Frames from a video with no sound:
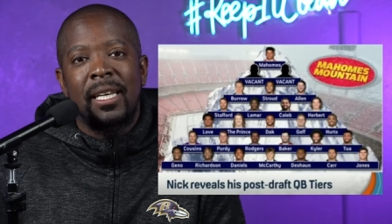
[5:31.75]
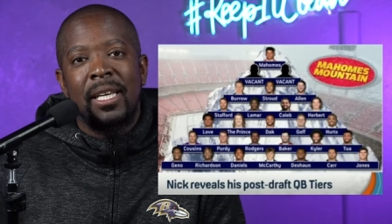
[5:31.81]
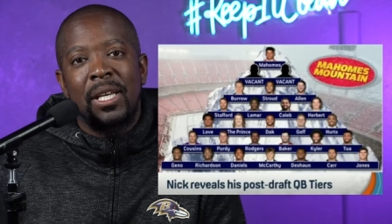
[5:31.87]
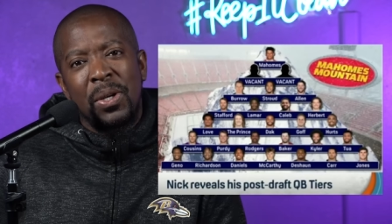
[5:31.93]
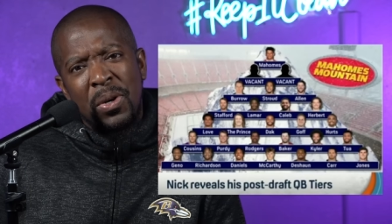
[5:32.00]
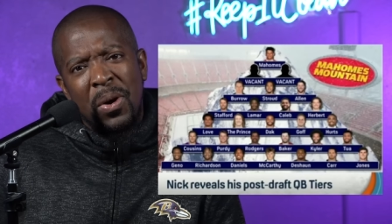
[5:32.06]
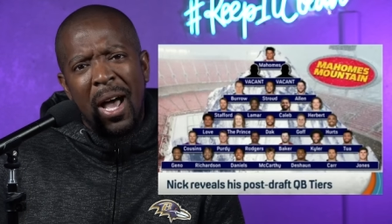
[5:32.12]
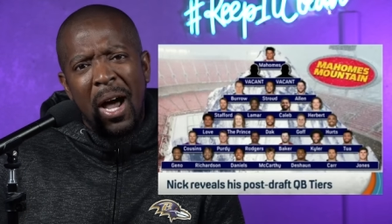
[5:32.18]

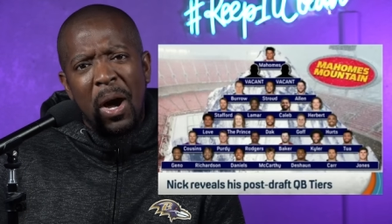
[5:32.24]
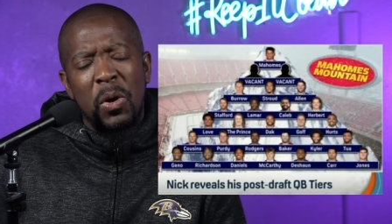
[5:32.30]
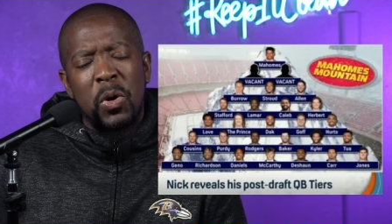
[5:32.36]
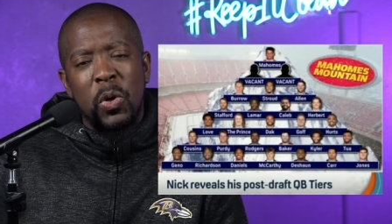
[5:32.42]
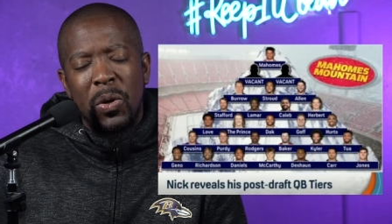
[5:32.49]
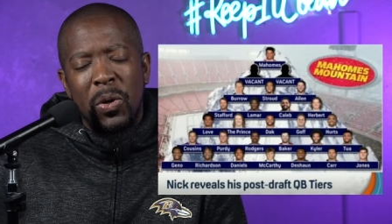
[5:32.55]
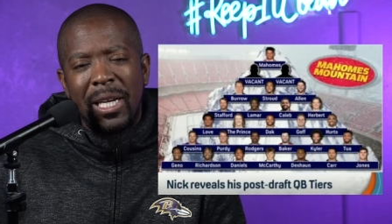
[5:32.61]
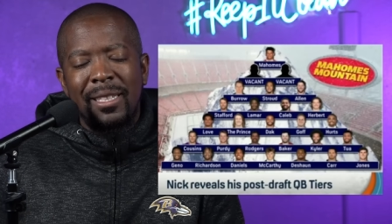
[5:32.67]
You know how
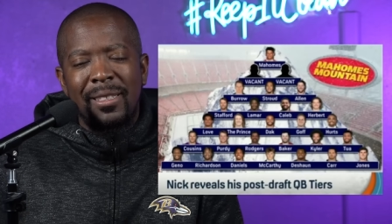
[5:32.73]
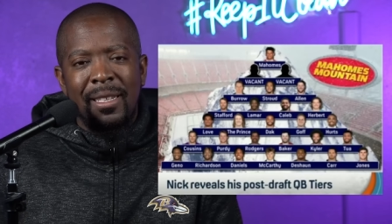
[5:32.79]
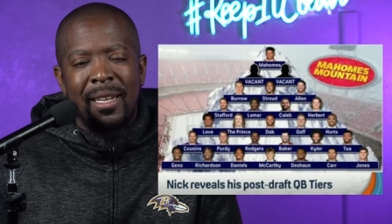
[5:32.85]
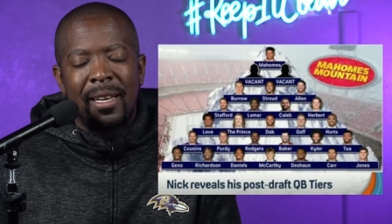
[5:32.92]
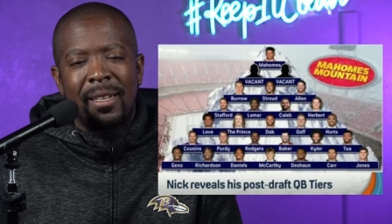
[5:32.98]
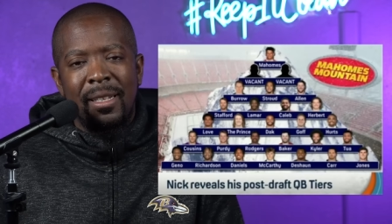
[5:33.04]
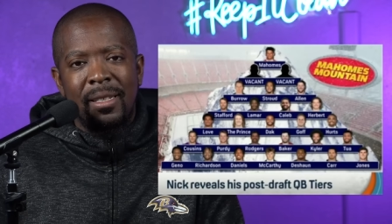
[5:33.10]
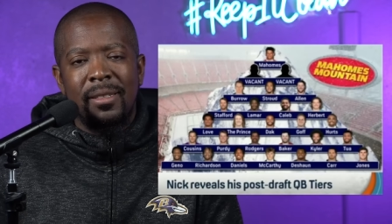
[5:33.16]
crazy
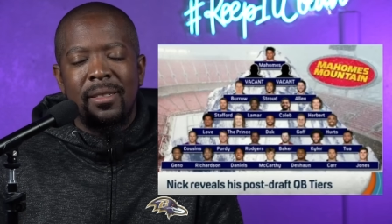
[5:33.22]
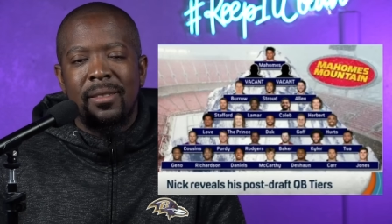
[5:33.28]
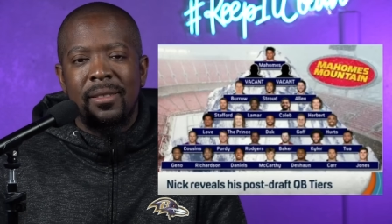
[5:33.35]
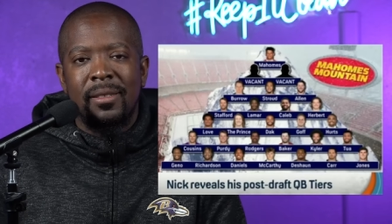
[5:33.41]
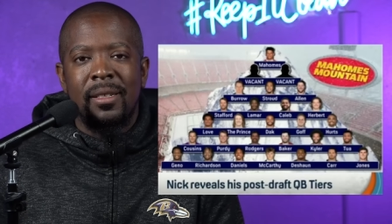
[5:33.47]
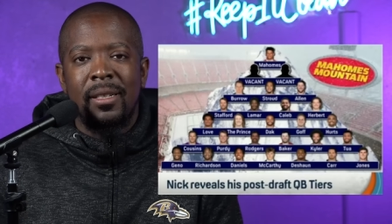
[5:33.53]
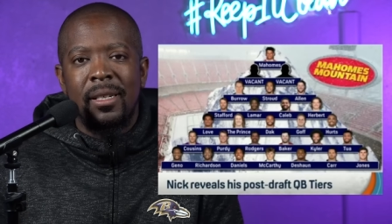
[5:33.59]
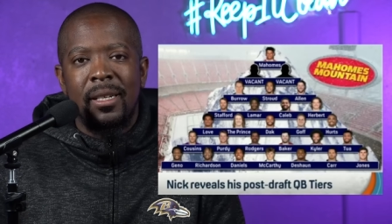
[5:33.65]
that
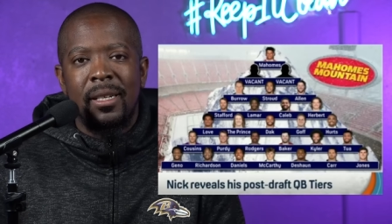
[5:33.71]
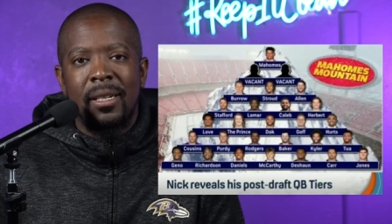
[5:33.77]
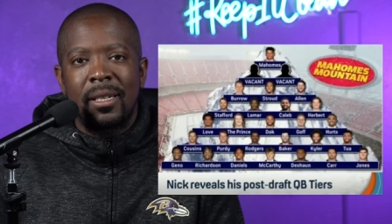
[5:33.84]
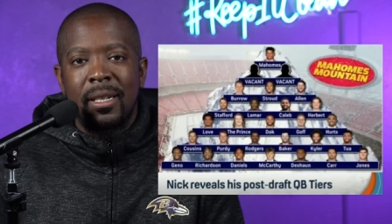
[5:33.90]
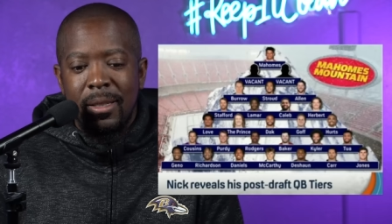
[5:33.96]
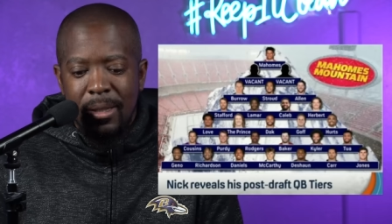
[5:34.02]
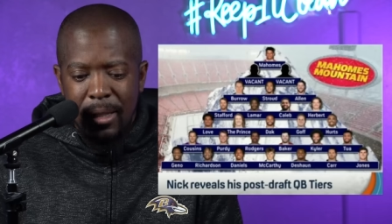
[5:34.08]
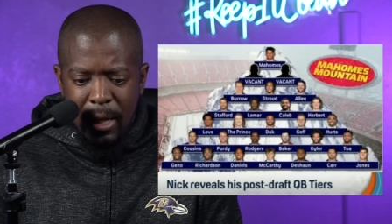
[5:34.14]
is?
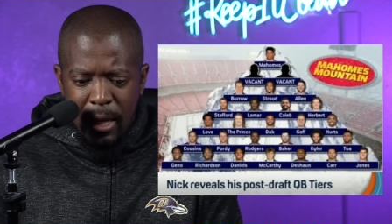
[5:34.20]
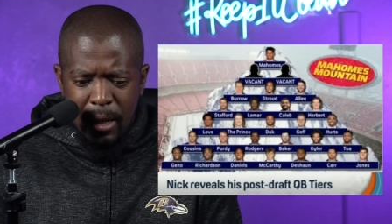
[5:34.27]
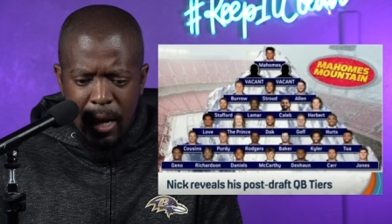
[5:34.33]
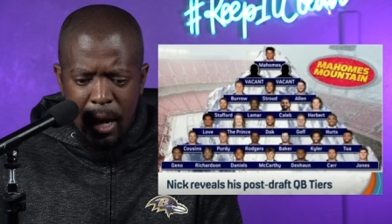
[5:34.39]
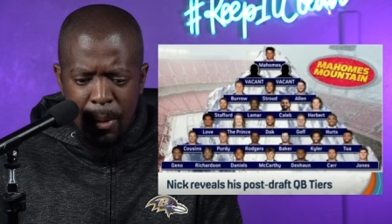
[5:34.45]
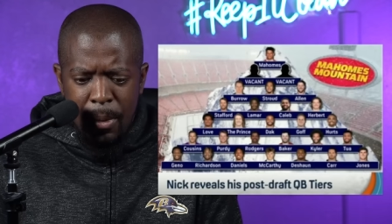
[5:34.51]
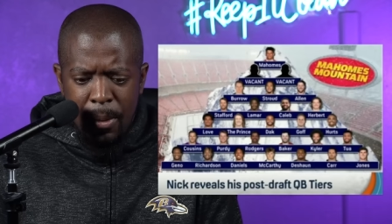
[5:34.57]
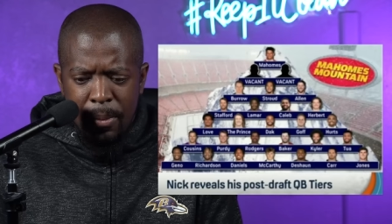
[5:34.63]
Because again,
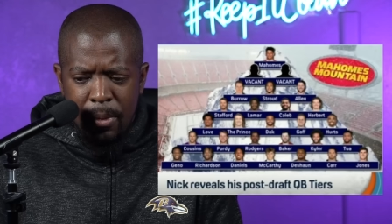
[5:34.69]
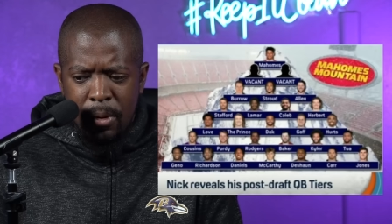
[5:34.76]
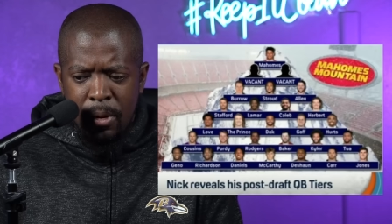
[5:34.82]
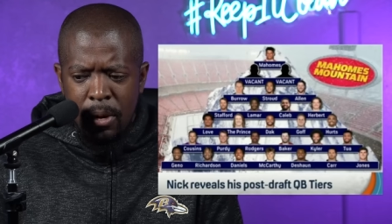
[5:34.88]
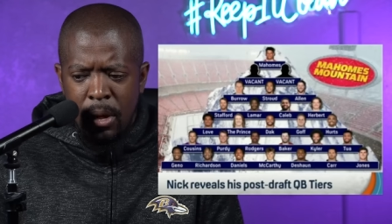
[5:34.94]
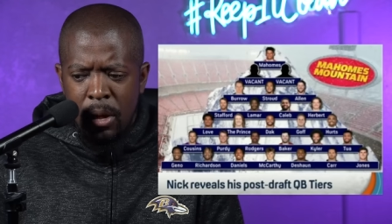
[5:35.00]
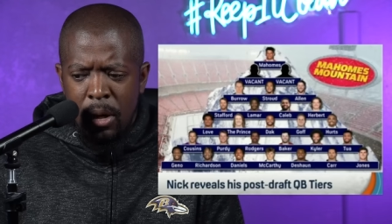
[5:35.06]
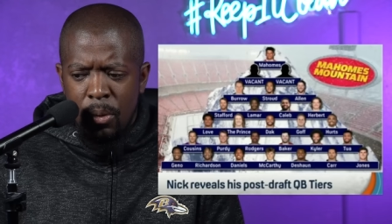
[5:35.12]
I
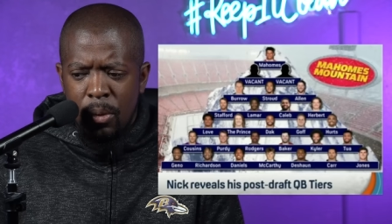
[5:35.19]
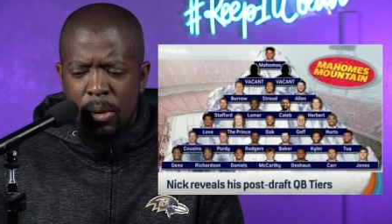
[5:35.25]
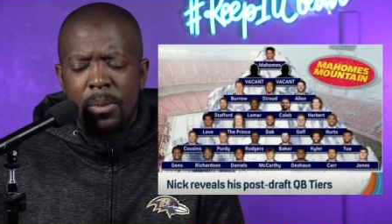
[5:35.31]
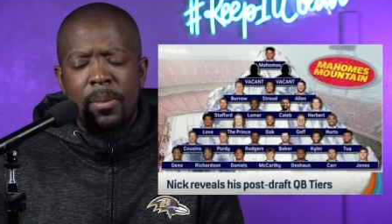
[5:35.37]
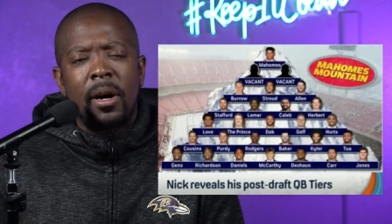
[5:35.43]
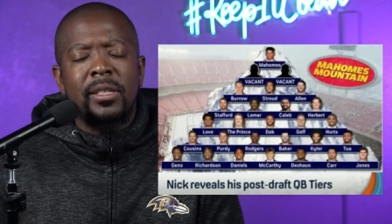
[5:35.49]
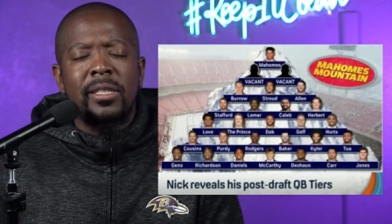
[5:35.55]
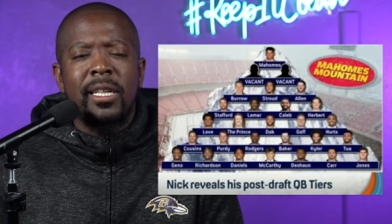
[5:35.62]
remember when
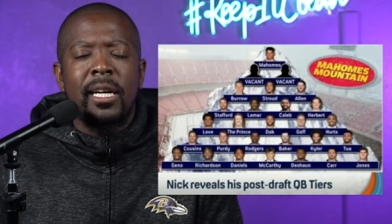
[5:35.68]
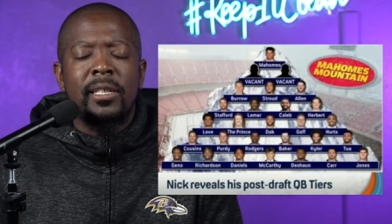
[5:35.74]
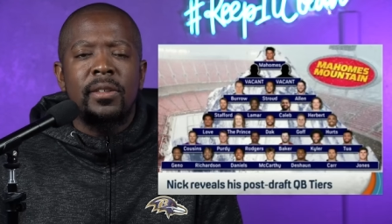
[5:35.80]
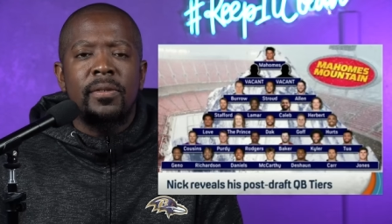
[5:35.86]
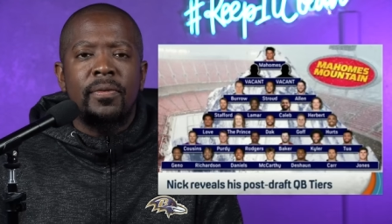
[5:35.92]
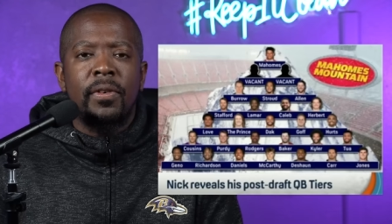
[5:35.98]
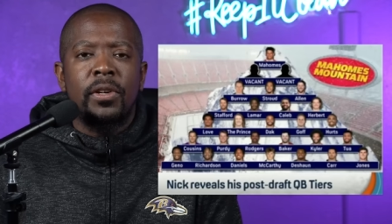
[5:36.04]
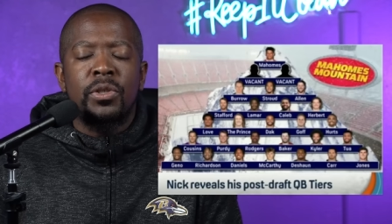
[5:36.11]
Lamar
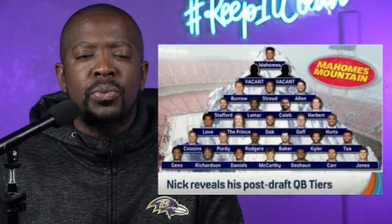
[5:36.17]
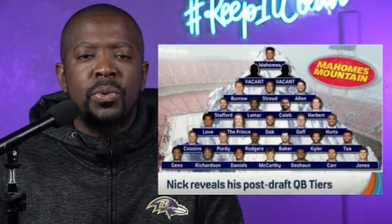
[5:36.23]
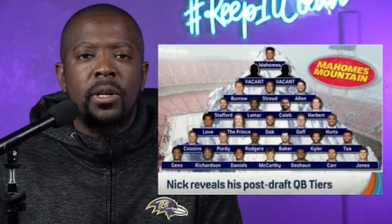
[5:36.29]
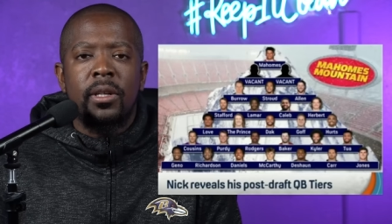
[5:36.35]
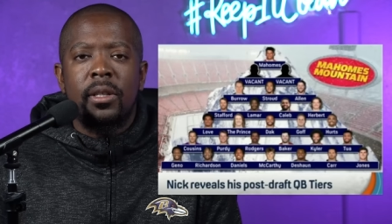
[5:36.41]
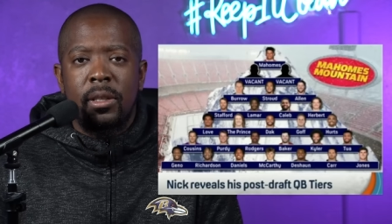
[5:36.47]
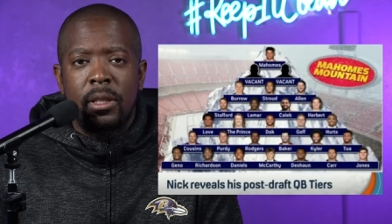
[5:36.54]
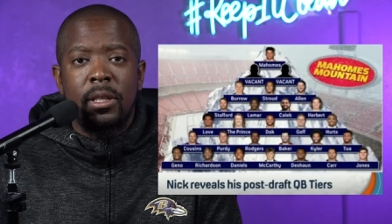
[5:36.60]
Jackson first
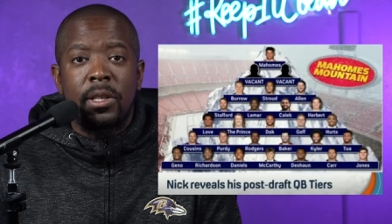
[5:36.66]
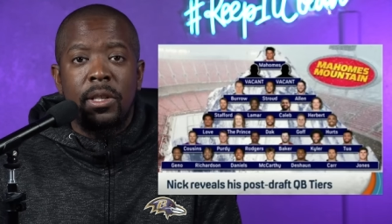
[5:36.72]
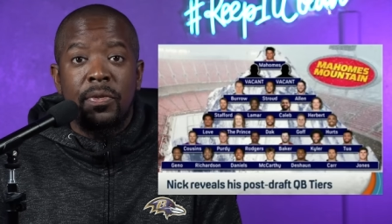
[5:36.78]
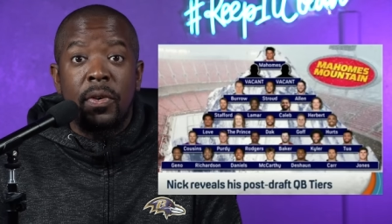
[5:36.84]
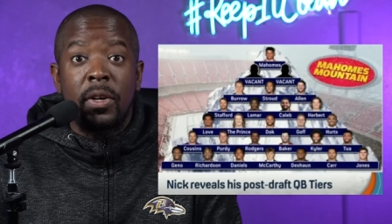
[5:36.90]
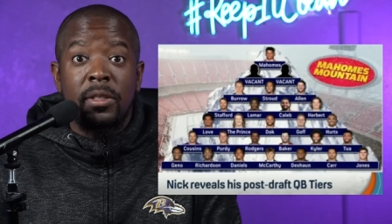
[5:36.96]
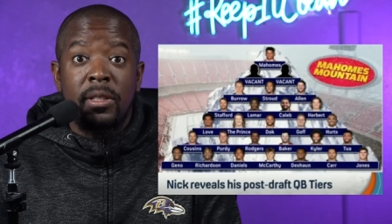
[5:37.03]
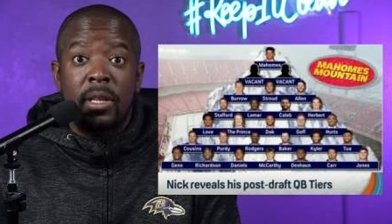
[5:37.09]
won his
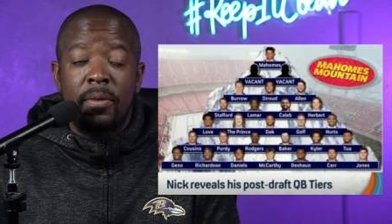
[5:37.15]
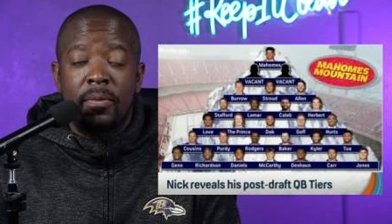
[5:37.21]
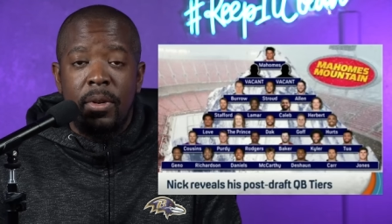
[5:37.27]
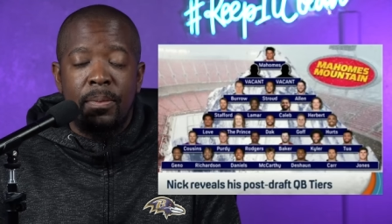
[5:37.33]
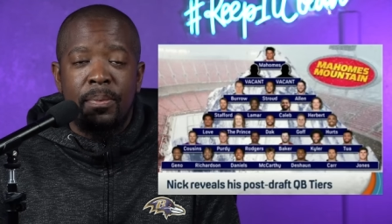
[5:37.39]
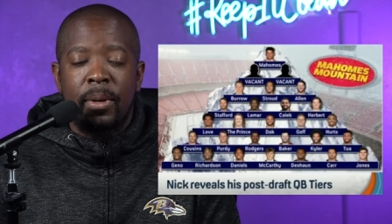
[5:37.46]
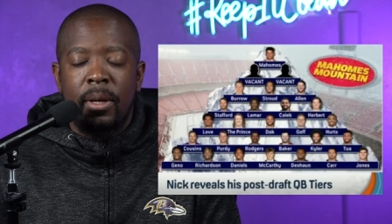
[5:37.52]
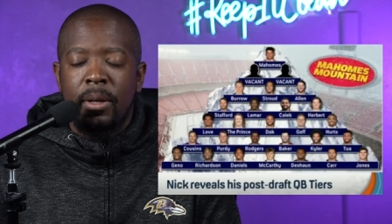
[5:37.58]
first
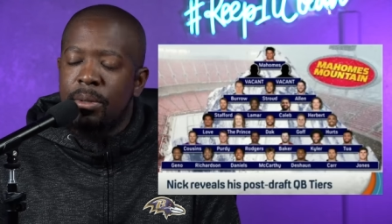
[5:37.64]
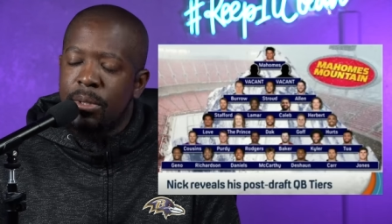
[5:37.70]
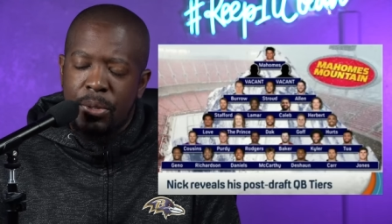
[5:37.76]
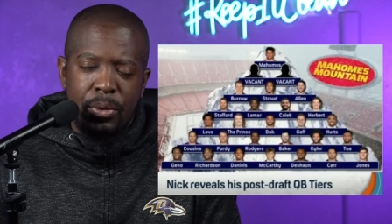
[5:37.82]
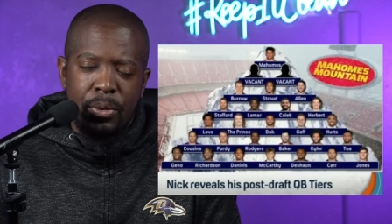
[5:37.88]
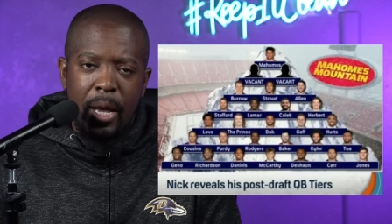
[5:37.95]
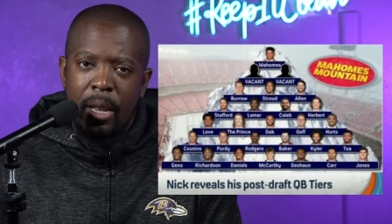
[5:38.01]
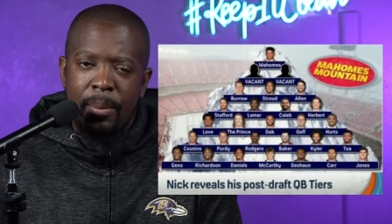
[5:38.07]
MVP, was
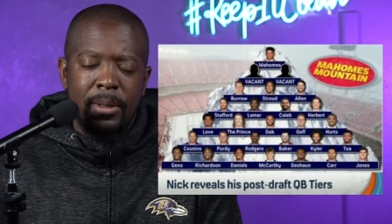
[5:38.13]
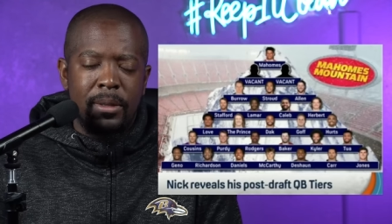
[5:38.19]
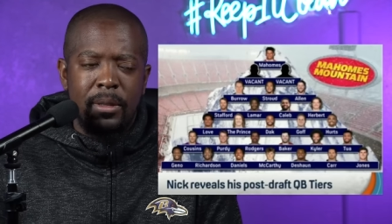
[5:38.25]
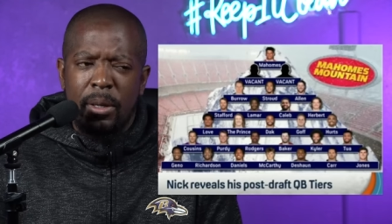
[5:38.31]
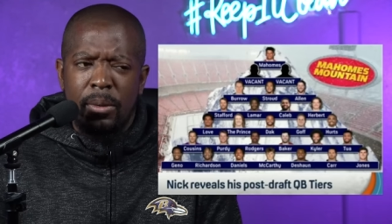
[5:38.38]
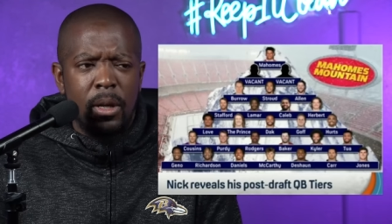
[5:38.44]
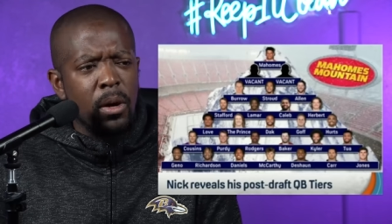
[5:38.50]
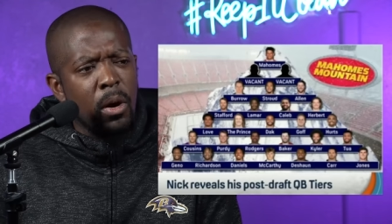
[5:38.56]
unanimous, and
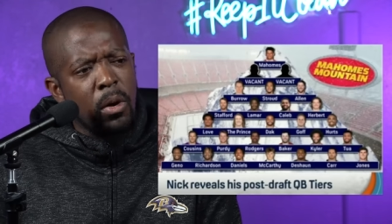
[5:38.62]
they were like,